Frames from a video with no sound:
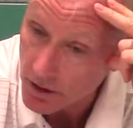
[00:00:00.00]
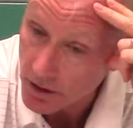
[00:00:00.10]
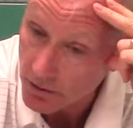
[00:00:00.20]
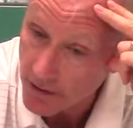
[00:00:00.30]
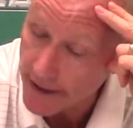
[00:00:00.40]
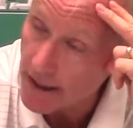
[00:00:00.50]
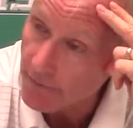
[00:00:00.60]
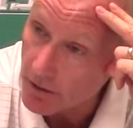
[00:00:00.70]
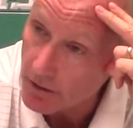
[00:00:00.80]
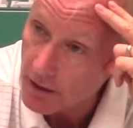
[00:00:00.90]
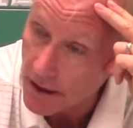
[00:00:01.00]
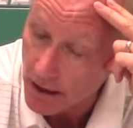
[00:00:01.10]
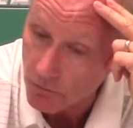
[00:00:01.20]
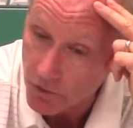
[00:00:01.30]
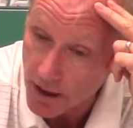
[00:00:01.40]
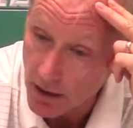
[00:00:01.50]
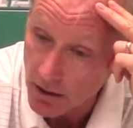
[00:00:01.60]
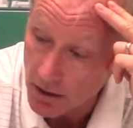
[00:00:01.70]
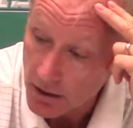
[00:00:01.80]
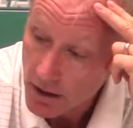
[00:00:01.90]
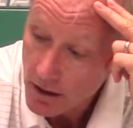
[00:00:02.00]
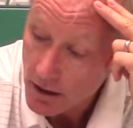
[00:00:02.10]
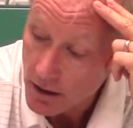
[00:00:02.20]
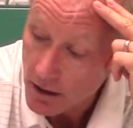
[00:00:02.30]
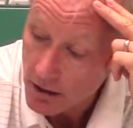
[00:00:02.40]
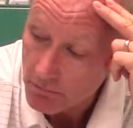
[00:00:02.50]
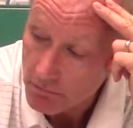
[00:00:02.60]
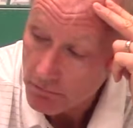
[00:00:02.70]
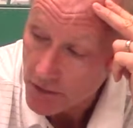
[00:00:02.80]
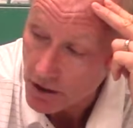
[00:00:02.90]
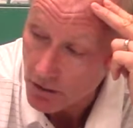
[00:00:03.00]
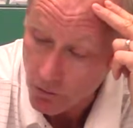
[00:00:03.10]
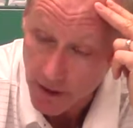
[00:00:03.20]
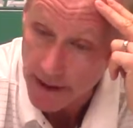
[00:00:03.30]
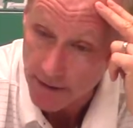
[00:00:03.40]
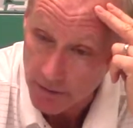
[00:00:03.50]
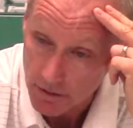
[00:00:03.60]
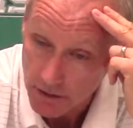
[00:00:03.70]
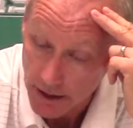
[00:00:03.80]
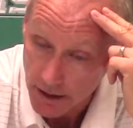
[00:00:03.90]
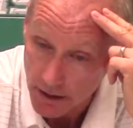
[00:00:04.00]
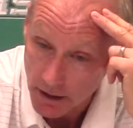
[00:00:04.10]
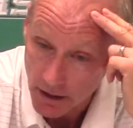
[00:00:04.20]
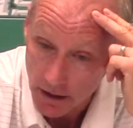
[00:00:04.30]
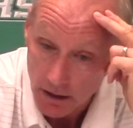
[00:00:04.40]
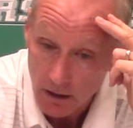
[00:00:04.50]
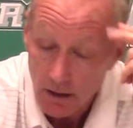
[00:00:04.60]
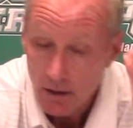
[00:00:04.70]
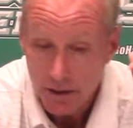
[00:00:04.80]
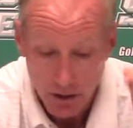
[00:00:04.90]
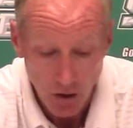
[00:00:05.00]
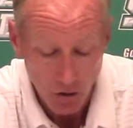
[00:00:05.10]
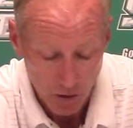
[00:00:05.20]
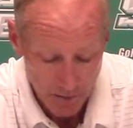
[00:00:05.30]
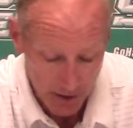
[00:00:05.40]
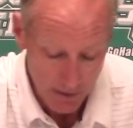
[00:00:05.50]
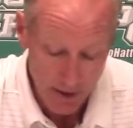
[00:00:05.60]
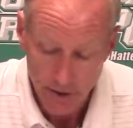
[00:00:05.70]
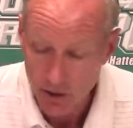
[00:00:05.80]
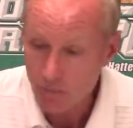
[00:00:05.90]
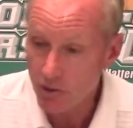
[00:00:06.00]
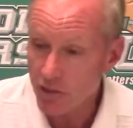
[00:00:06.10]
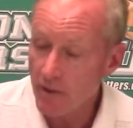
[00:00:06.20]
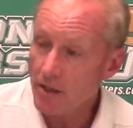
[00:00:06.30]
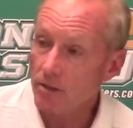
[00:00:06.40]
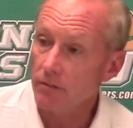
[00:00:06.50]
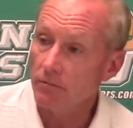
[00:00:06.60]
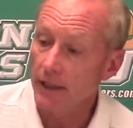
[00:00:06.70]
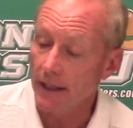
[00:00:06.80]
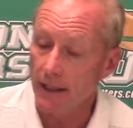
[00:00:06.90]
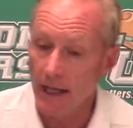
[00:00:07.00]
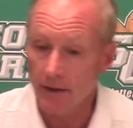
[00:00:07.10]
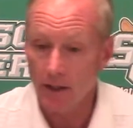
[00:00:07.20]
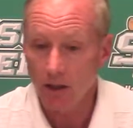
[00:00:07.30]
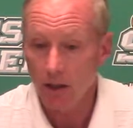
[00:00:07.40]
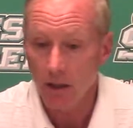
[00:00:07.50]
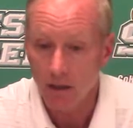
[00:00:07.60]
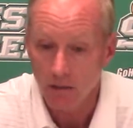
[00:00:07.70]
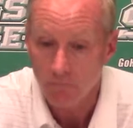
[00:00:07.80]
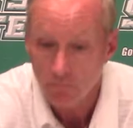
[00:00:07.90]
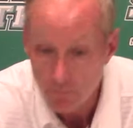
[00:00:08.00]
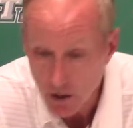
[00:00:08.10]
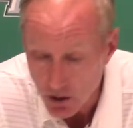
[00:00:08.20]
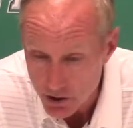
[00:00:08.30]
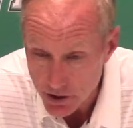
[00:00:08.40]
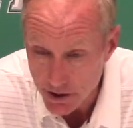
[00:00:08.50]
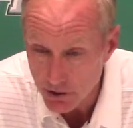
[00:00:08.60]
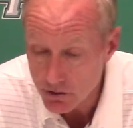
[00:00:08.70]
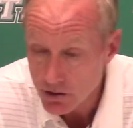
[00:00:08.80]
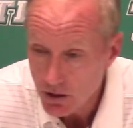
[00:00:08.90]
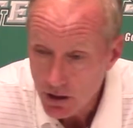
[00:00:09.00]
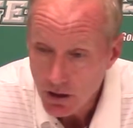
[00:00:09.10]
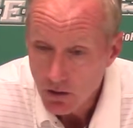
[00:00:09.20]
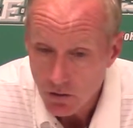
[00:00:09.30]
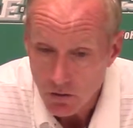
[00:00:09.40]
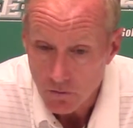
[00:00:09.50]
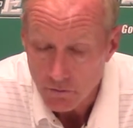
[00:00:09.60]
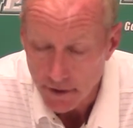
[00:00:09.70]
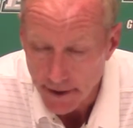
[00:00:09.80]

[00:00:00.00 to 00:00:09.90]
great effort and without a winning effort. And homecoming around here is pretty special. And I think our seniors who've